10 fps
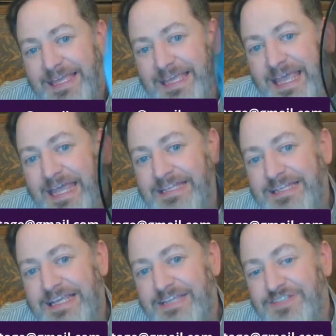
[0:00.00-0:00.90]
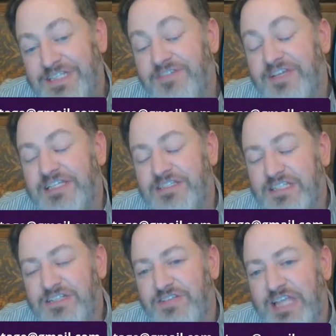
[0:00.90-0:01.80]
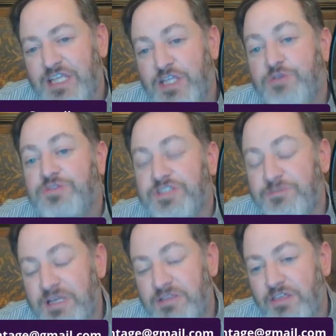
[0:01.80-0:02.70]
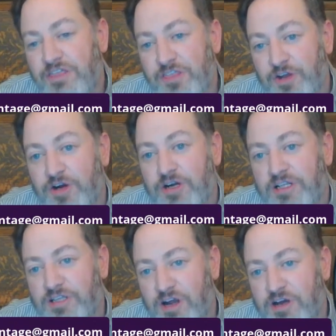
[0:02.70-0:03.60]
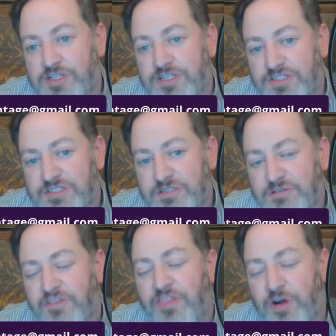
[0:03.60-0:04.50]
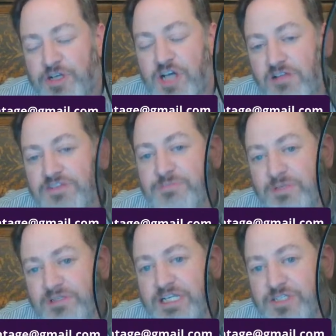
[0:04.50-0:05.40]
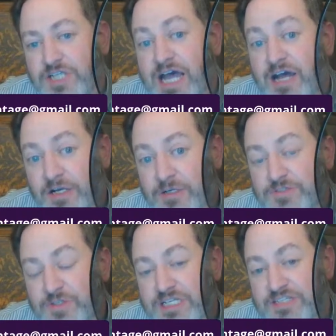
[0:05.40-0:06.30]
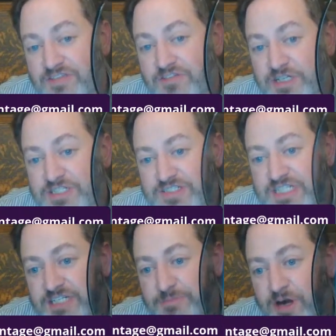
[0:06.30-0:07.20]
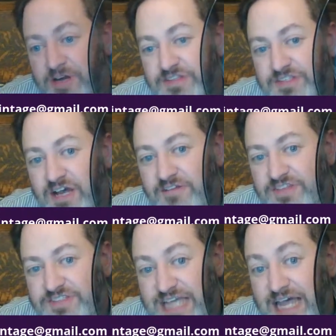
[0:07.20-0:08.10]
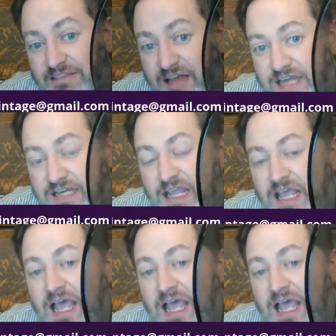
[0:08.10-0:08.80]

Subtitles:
And it's significant is it used to be the third largest or third tallest building in Chicago. So it is a very distinct part of the skyline.